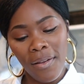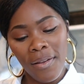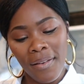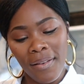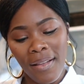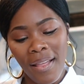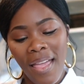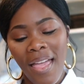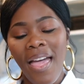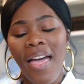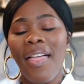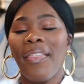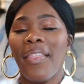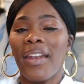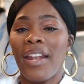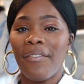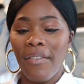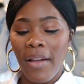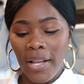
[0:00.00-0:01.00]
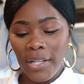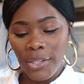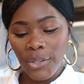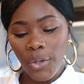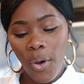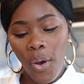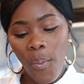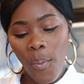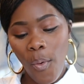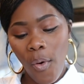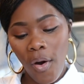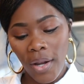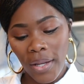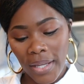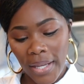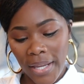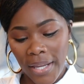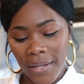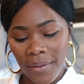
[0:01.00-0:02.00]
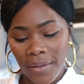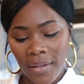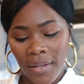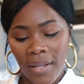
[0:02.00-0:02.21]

that if I saw walking,